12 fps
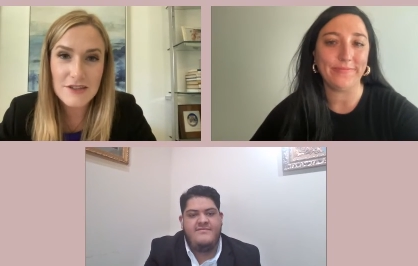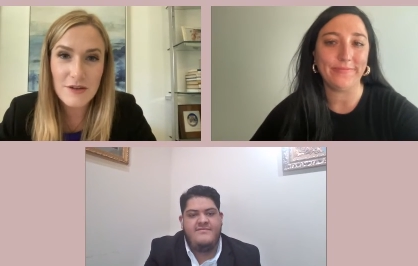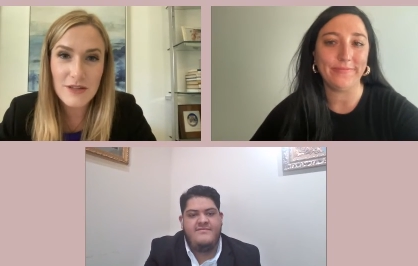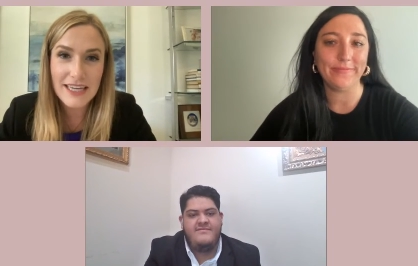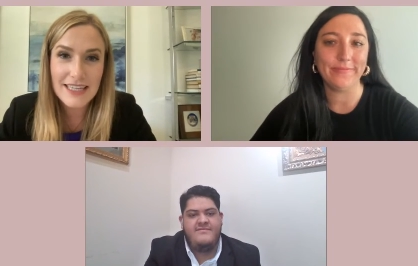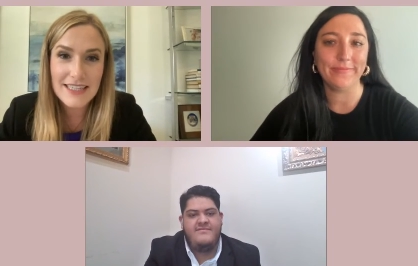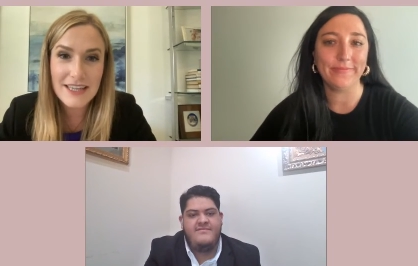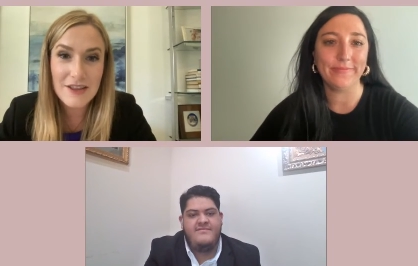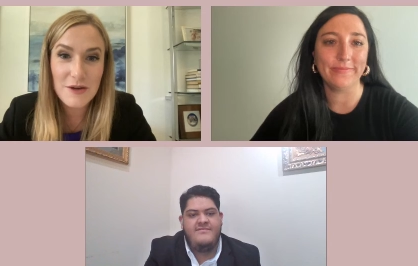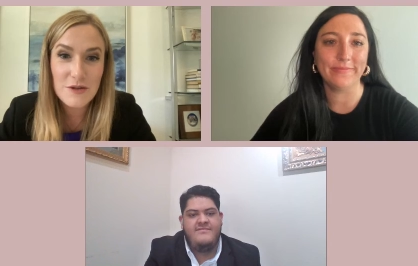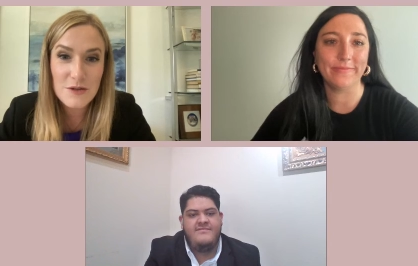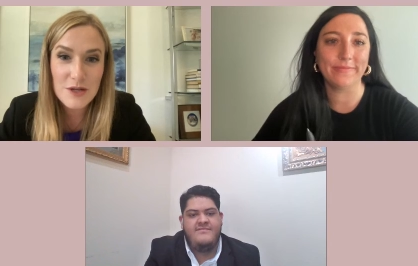Speaker 1: so like i said
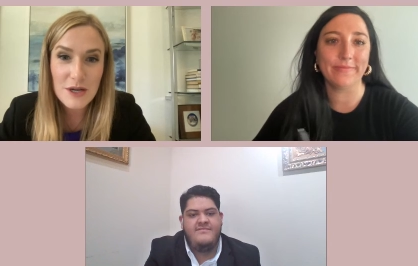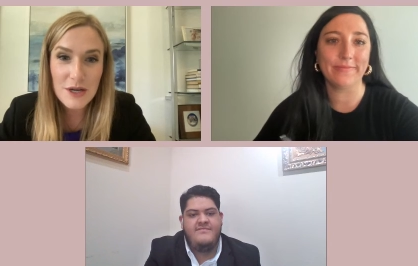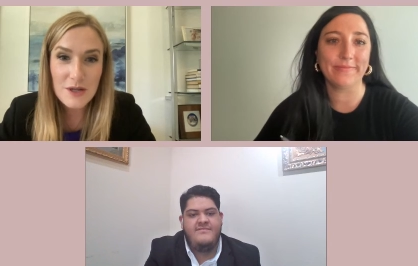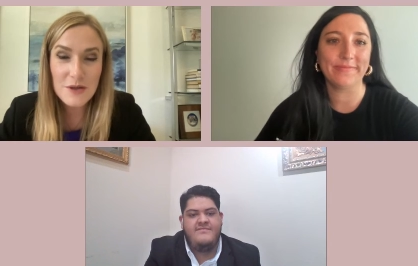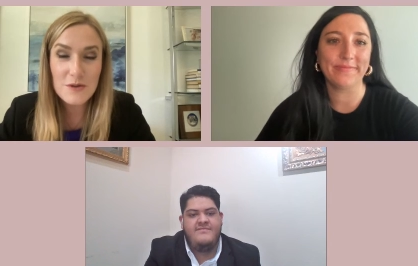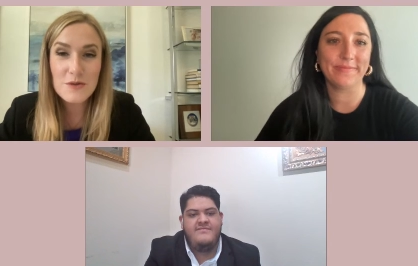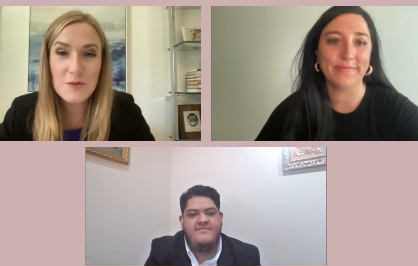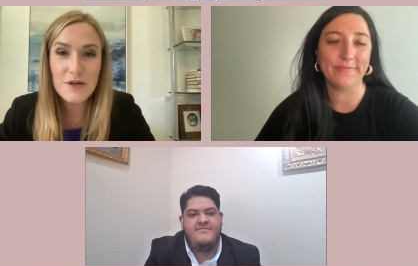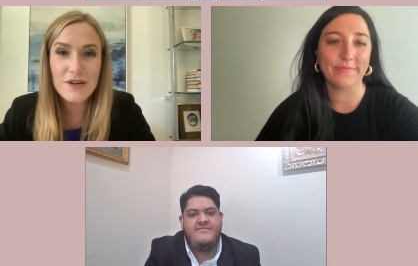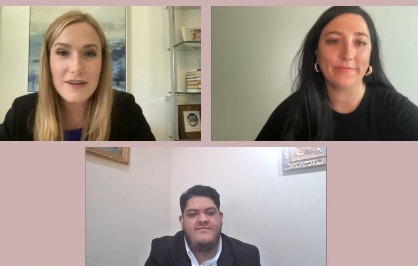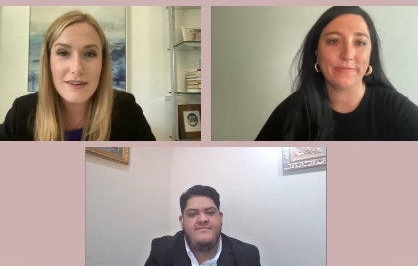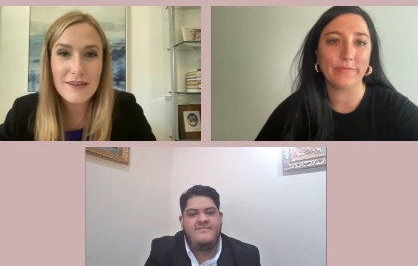those those
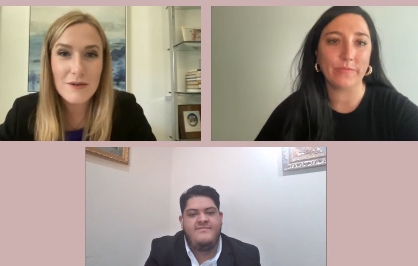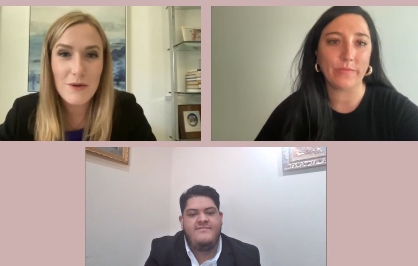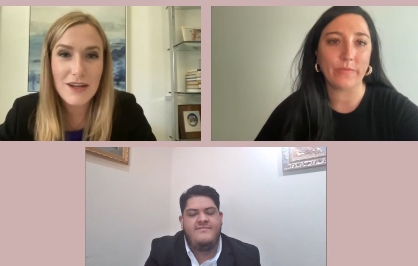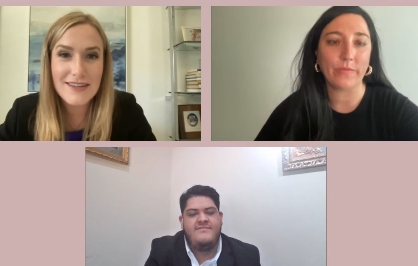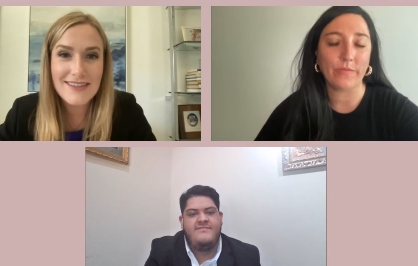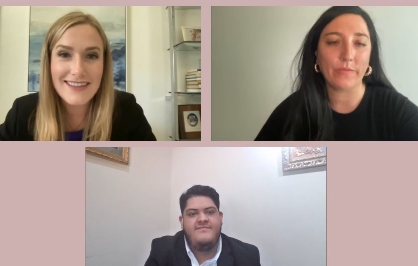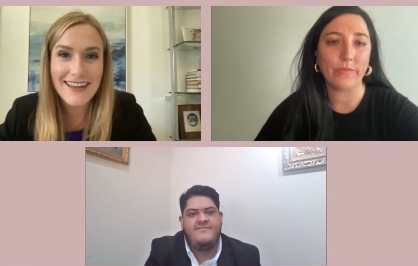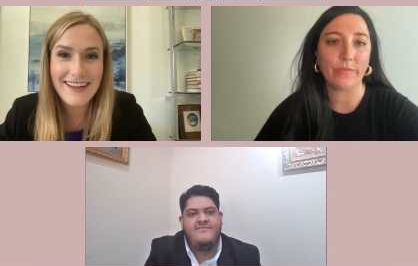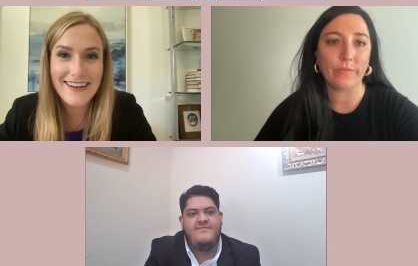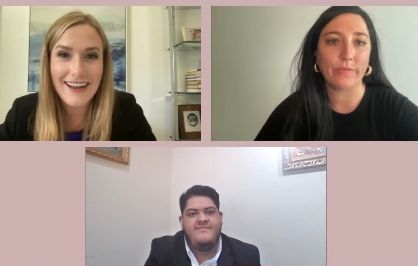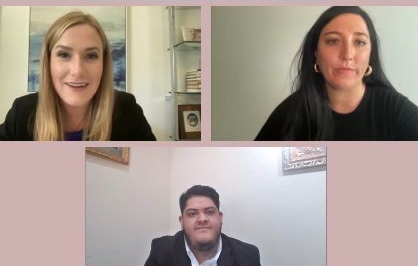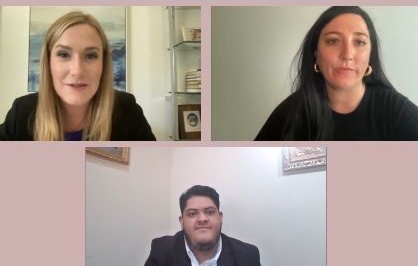were the ones
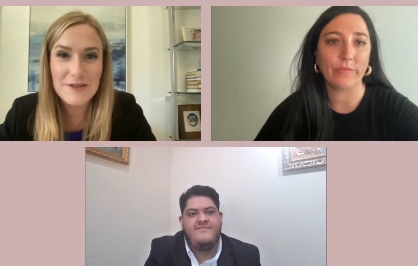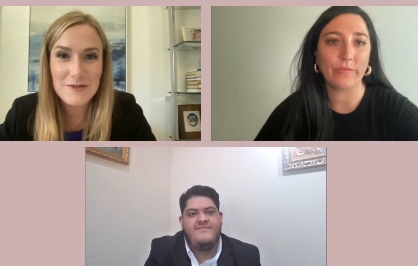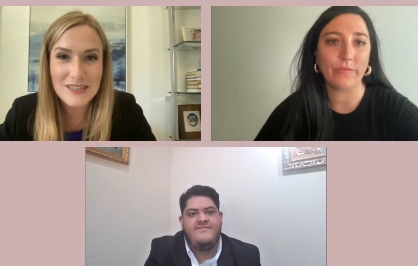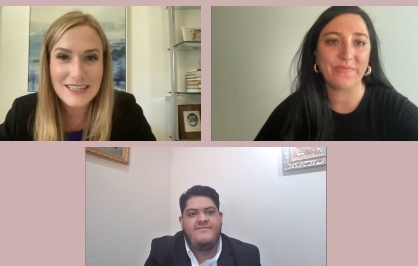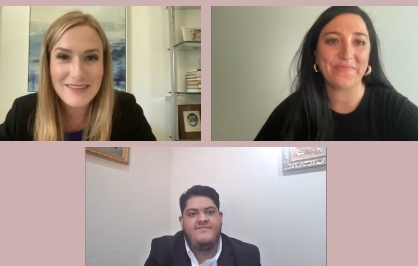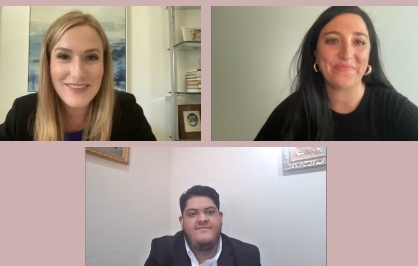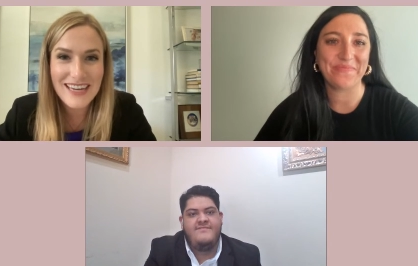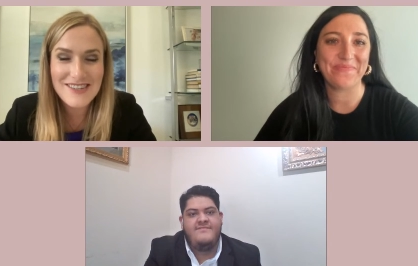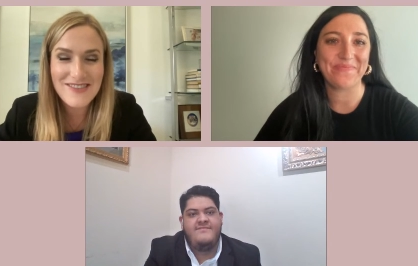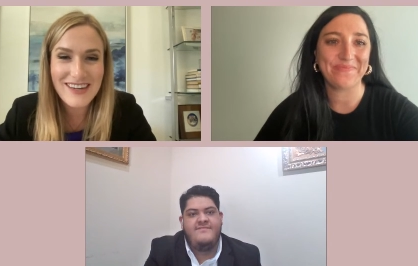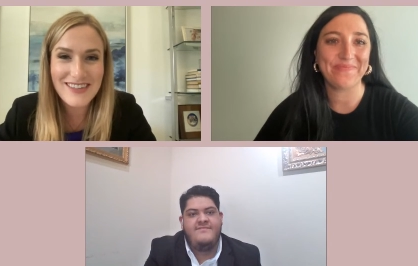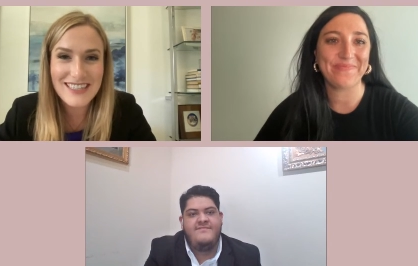that i was really
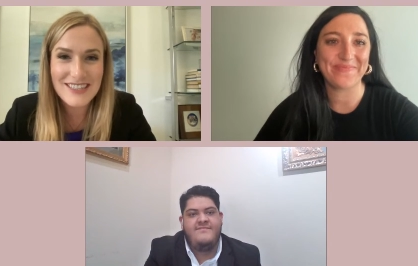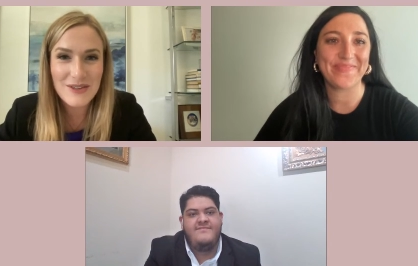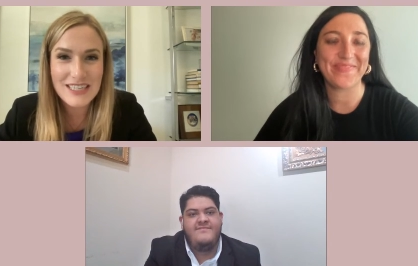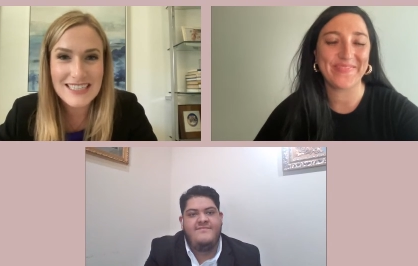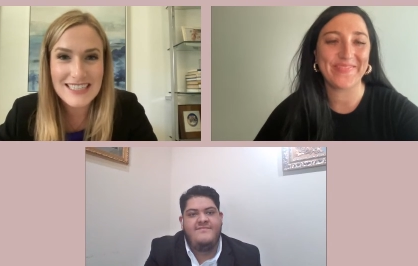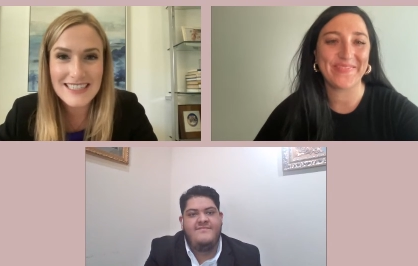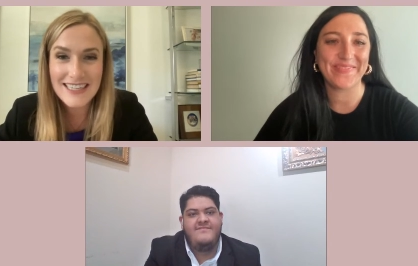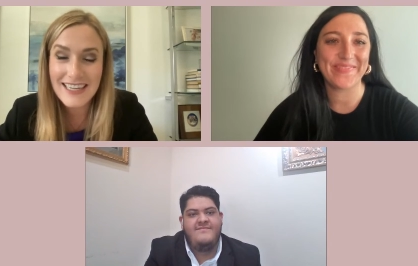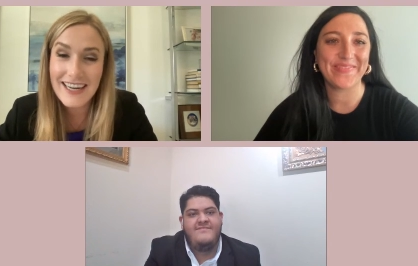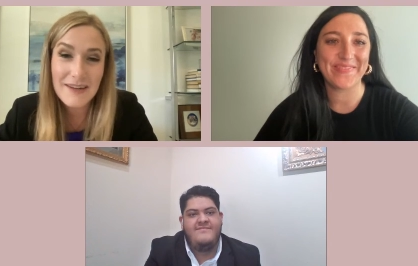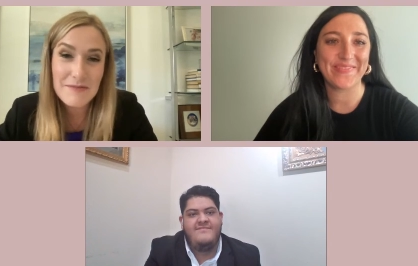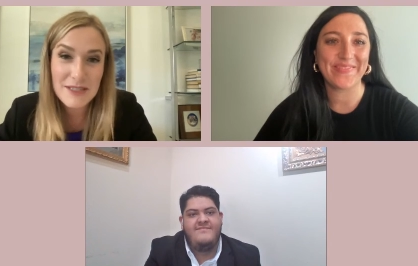passionate about in
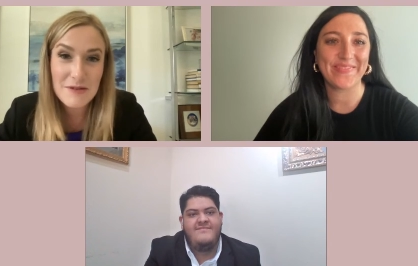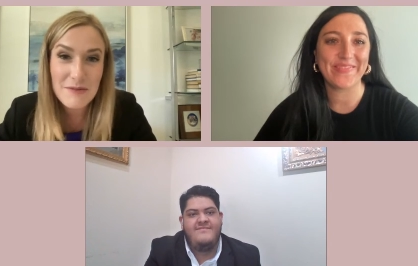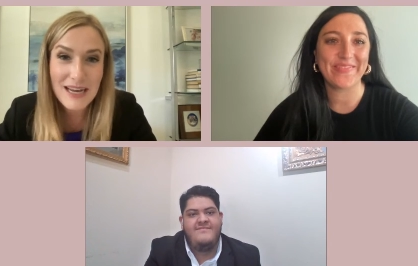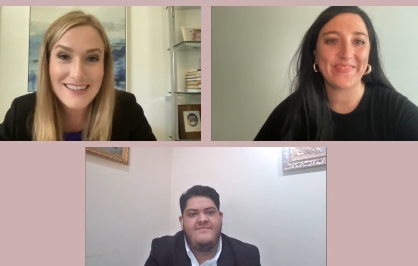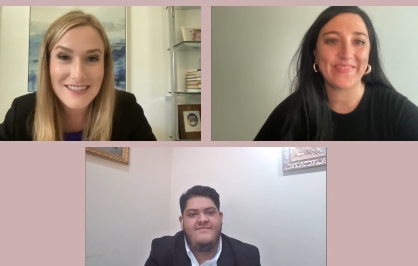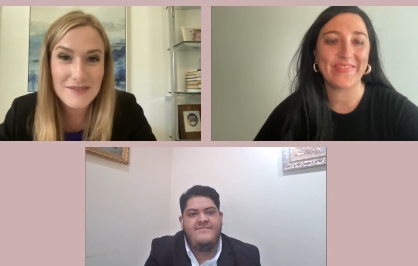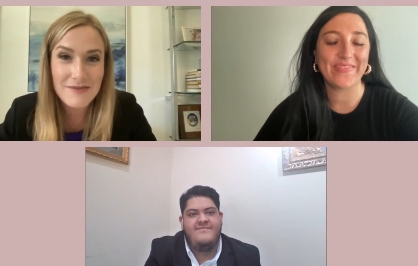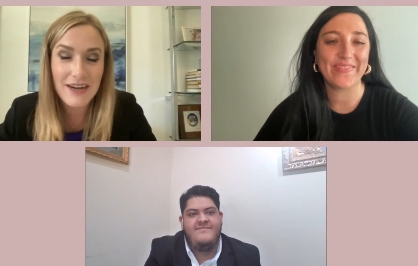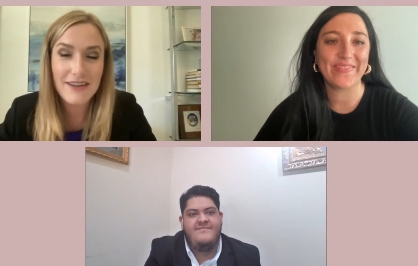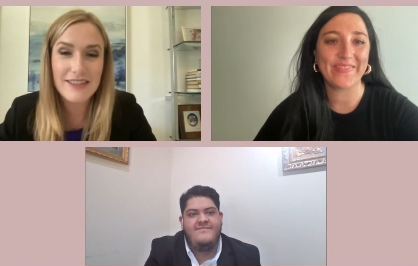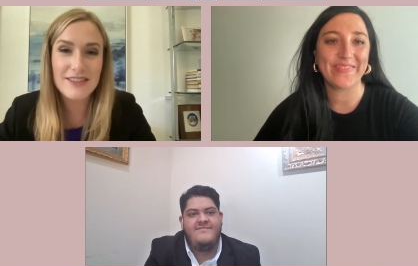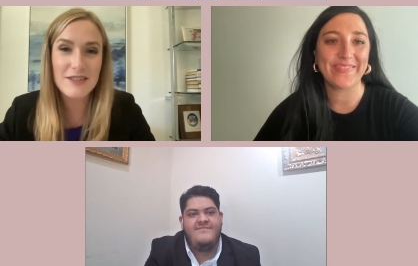2016 and i'm still passionate about